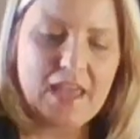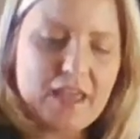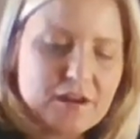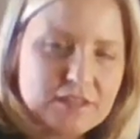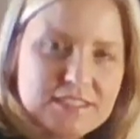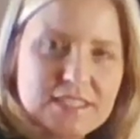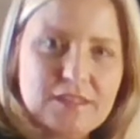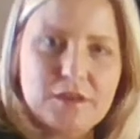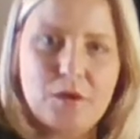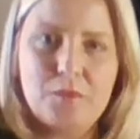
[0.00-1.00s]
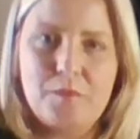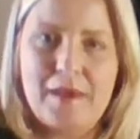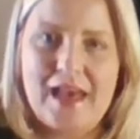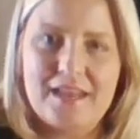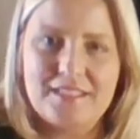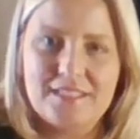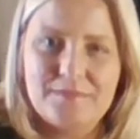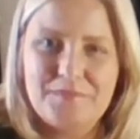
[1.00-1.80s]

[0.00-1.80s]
and our silicone mat.